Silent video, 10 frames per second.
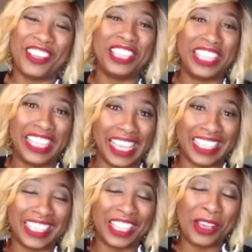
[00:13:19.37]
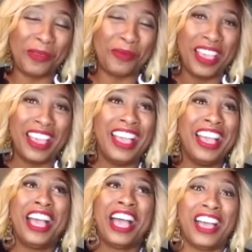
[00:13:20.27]
Yes.
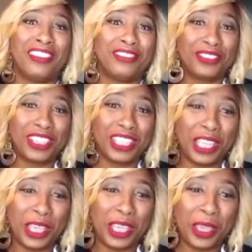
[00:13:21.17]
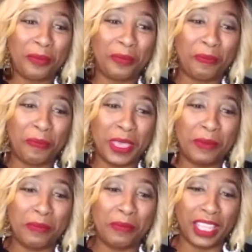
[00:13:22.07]
I've really
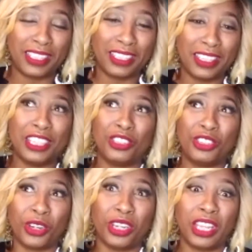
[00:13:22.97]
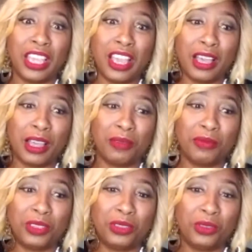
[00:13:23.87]
been blessed in this journey
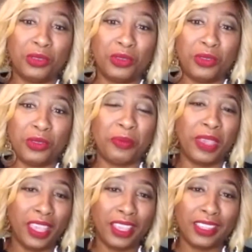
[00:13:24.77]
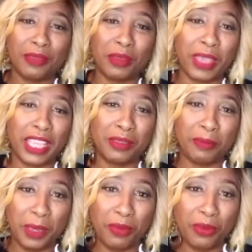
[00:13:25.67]
to meet some amazing
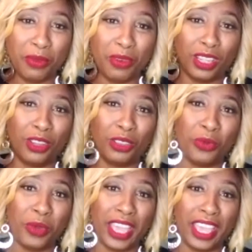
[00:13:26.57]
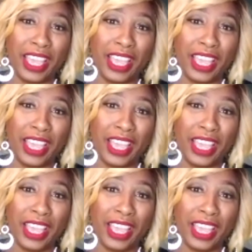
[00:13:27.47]
people along the way.